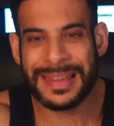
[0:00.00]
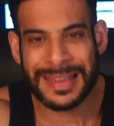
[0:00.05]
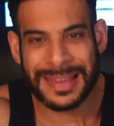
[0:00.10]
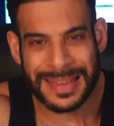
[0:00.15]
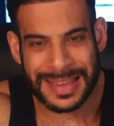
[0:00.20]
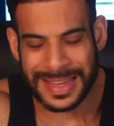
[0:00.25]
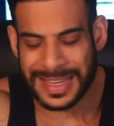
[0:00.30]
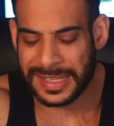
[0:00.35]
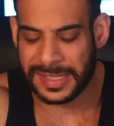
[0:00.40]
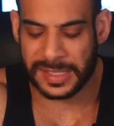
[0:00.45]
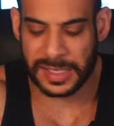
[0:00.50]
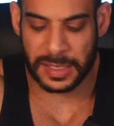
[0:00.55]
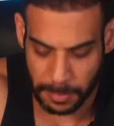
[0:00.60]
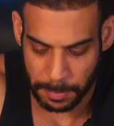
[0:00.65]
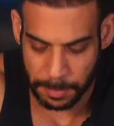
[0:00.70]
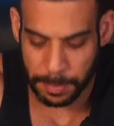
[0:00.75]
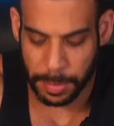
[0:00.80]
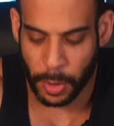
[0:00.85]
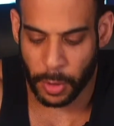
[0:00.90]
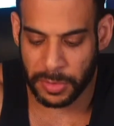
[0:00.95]
Easy.
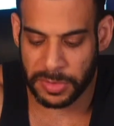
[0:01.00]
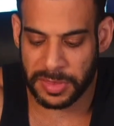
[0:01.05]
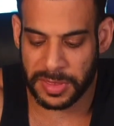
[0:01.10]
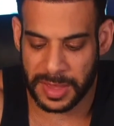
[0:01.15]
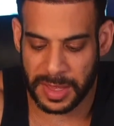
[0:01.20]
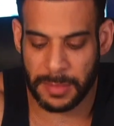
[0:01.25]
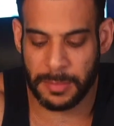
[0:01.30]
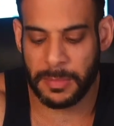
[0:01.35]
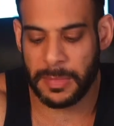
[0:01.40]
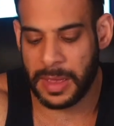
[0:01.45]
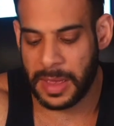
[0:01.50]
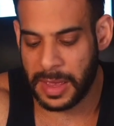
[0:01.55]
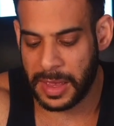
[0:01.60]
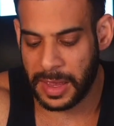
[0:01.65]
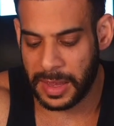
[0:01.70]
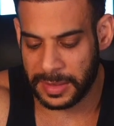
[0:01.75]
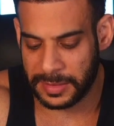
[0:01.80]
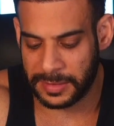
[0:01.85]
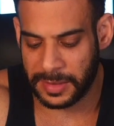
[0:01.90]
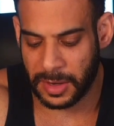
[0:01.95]
Both him
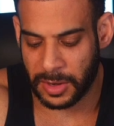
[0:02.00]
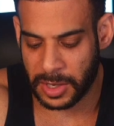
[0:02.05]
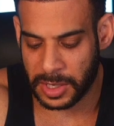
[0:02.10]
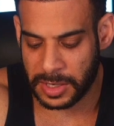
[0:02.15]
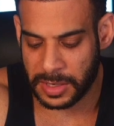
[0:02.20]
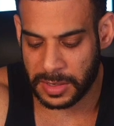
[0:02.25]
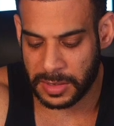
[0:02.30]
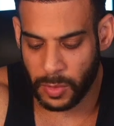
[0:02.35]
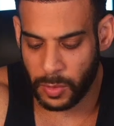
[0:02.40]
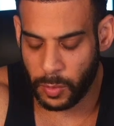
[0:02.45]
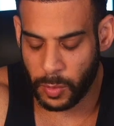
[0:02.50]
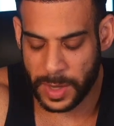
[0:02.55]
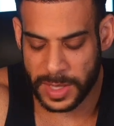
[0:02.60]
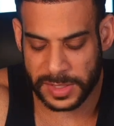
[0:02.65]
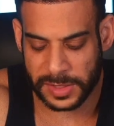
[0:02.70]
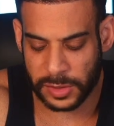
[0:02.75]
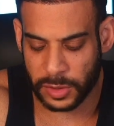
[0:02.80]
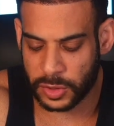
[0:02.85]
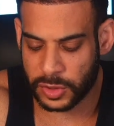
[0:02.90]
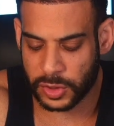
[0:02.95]
and Derek.
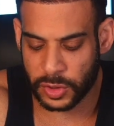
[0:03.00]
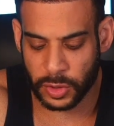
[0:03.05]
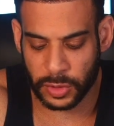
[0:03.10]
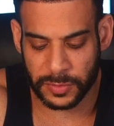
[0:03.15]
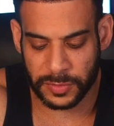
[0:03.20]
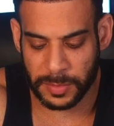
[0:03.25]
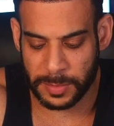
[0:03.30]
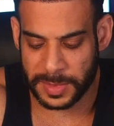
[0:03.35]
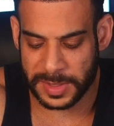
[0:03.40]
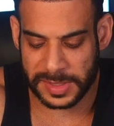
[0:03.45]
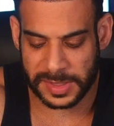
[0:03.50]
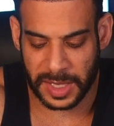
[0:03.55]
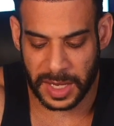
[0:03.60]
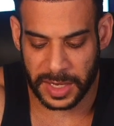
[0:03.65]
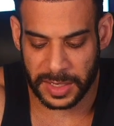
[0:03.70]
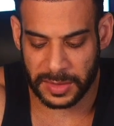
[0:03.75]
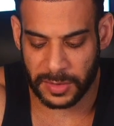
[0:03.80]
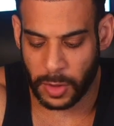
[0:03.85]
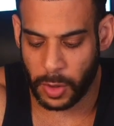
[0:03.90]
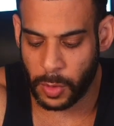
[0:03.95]
Waist looks good from the
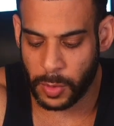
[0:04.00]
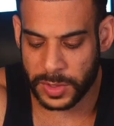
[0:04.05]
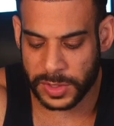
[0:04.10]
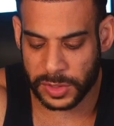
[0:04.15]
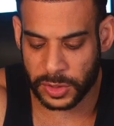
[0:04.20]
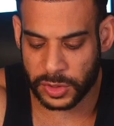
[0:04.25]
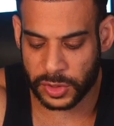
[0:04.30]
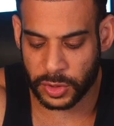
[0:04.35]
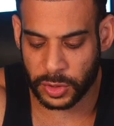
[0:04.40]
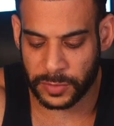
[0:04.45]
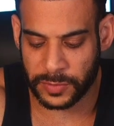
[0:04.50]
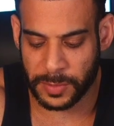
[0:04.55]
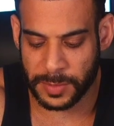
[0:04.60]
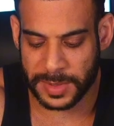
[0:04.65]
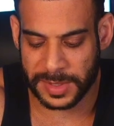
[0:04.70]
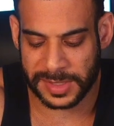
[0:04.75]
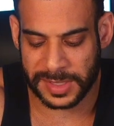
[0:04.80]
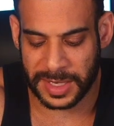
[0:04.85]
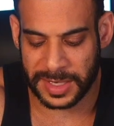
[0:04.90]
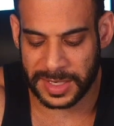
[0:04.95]
side. Always looks good from
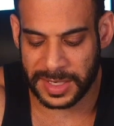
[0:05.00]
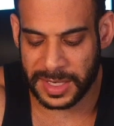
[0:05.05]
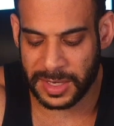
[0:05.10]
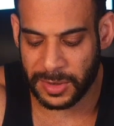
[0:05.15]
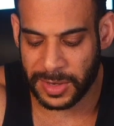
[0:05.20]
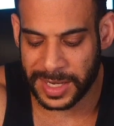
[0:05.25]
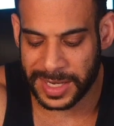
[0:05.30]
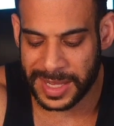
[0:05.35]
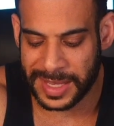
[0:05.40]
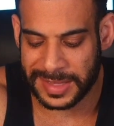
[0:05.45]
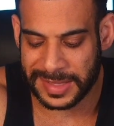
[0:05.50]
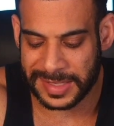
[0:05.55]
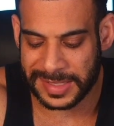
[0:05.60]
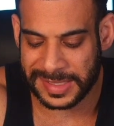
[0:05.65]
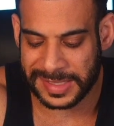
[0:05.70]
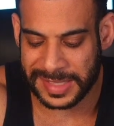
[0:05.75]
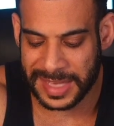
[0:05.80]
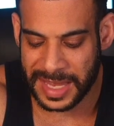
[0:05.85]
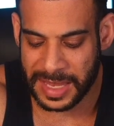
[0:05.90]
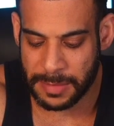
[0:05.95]
the side. Here, again, the
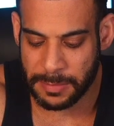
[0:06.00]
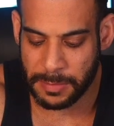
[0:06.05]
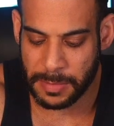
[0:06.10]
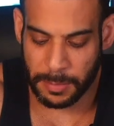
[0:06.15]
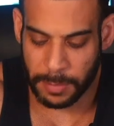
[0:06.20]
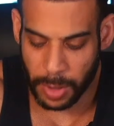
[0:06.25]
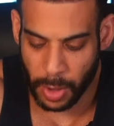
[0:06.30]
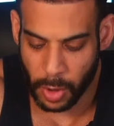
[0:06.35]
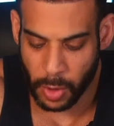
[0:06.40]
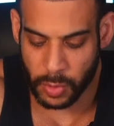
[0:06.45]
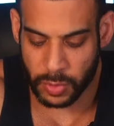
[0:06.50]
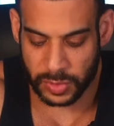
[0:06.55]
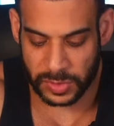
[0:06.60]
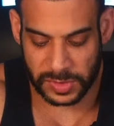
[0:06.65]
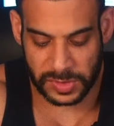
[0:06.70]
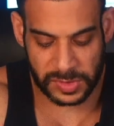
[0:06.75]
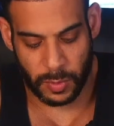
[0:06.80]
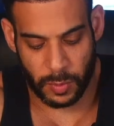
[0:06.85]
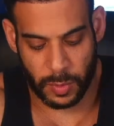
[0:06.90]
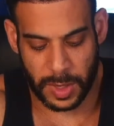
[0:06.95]
same
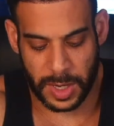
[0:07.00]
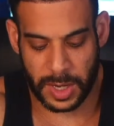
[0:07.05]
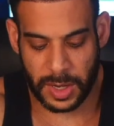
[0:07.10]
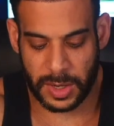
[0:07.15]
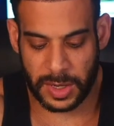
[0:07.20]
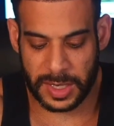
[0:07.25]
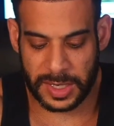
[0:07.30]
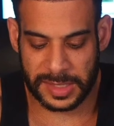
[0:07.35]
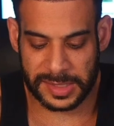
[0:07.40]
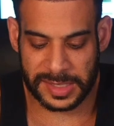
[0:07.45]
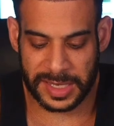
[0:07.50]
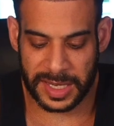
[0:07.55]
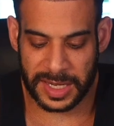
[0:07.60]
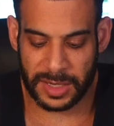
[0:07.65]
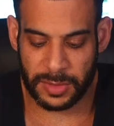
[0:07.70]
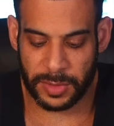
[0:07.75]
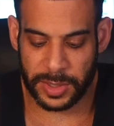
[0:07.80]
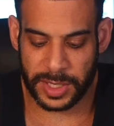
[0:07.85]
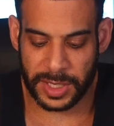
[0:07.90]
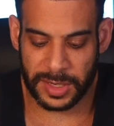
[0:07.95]
pose where he's
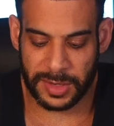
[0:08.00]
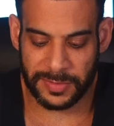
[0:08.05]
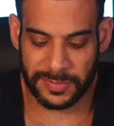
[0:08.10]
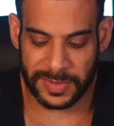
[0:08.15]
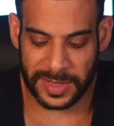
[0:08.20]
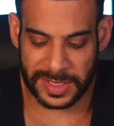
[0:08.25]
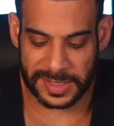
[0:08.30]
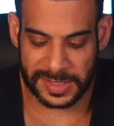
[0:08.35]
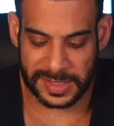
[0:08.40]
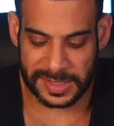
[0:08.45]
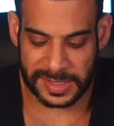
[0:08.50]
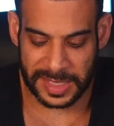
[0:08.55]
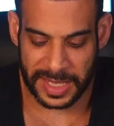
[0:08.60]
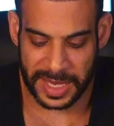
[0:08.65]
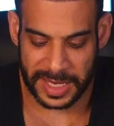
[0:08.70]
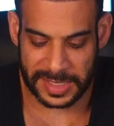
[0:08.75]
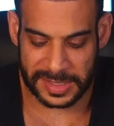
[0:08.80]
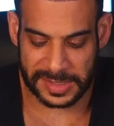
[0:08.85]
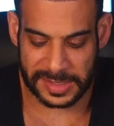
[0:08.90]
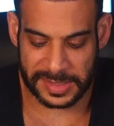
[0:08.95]
getting ready to flex his
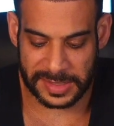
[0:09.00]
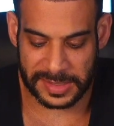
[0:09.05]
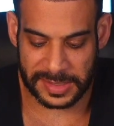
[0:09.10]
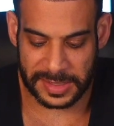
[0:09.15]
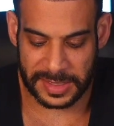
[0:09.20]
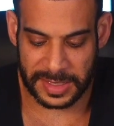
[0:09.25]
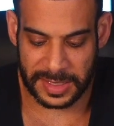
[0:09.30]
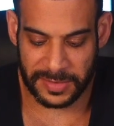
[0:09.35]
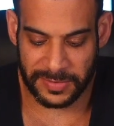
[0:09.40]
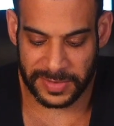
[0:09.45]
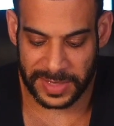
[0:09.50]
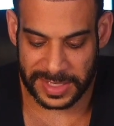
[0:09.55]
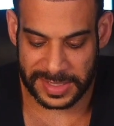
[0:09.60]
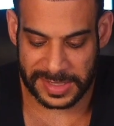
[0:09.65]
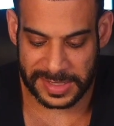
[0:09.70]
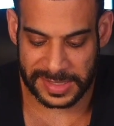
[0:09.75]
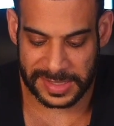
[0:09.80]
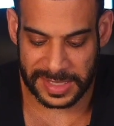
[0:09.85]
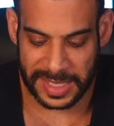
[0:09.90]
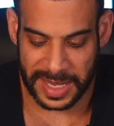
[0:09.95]
legs.
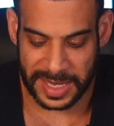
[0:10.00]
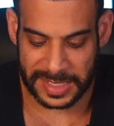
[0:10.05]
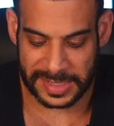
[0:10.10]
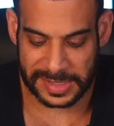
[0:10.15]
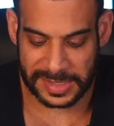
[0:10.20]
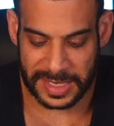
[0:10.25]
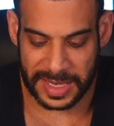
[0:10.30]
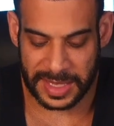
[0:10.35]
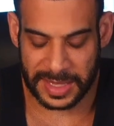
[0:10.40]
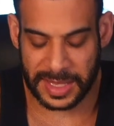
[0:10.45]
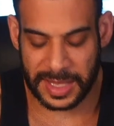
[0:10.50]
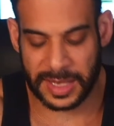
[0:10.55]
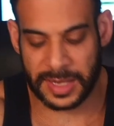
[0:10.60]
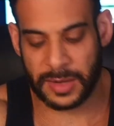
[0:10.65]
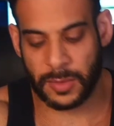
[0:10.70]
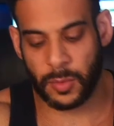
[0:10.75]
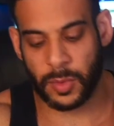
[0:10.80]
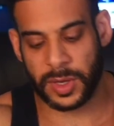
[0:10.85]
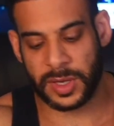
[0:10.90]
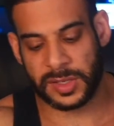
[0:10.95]
Flexes his legs, and
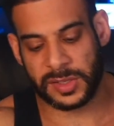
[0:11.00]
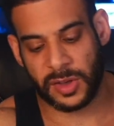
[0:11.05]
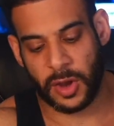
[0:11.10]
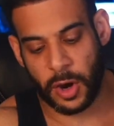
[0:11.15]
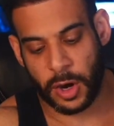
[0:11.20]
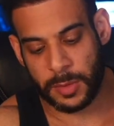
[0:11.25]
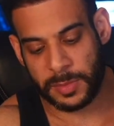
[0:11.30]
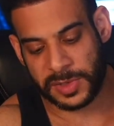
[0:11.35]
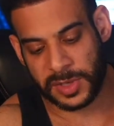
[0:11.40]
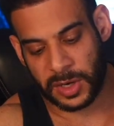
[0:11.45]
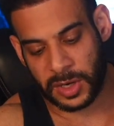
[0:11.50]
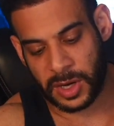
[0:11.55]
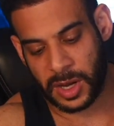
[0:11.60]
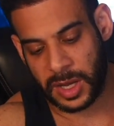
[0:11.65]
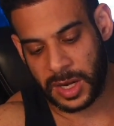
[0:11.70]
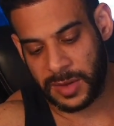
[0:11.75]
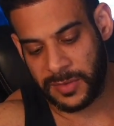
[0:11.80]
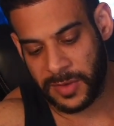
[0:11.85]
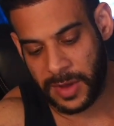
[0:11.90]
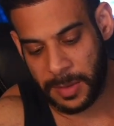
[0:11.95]
then when his arms are
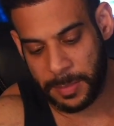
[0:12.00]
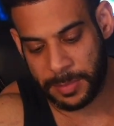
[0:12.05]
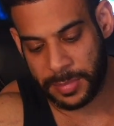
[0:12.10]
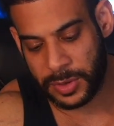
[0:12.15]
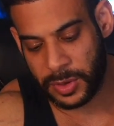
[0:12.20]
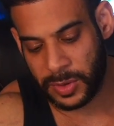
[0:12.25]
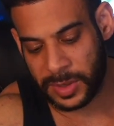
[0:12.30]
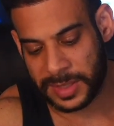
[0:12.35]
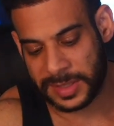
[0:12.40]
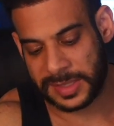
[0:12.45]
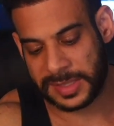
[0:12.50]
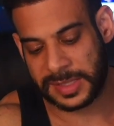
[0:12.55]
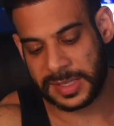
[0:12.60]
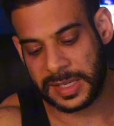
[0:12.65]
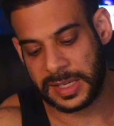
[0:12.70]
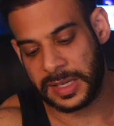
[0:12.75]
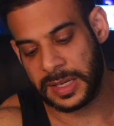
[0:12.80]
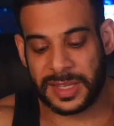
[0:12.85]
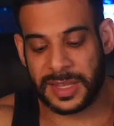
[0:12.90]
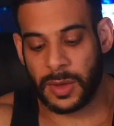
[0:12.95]
kind of up, you can
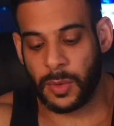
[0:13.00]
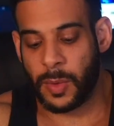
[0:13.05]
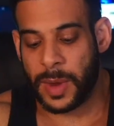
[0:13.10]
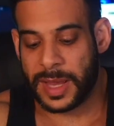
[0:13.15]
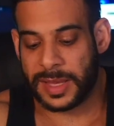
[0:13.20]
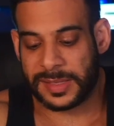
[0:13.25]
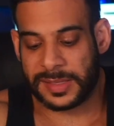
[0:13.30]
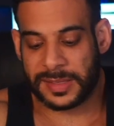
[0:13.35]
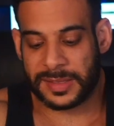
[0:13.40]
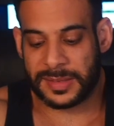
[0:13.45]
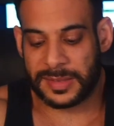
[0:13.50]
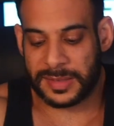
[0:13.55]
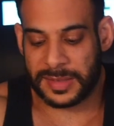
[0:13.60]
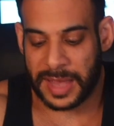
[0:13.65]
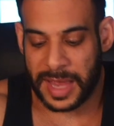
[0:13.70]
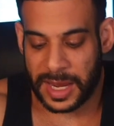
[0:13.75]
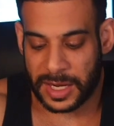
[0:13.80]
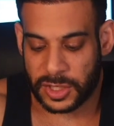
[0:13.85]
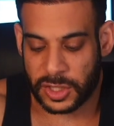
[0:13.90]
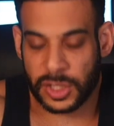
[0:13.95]
see the waist
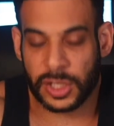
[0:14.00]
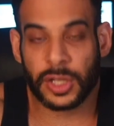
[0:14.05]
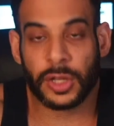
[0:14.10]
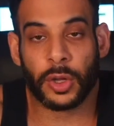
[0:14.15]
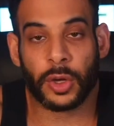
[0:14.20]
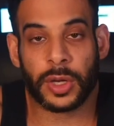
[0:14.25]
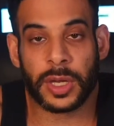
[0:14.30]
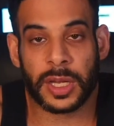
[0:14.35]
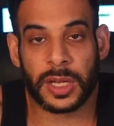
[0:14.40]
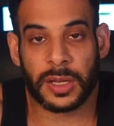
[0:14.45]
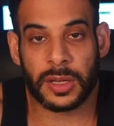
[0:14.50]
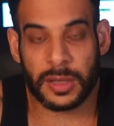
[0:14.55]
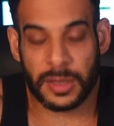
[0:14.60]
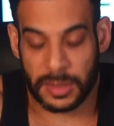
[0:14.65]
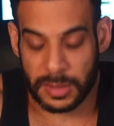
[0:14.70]
actually looking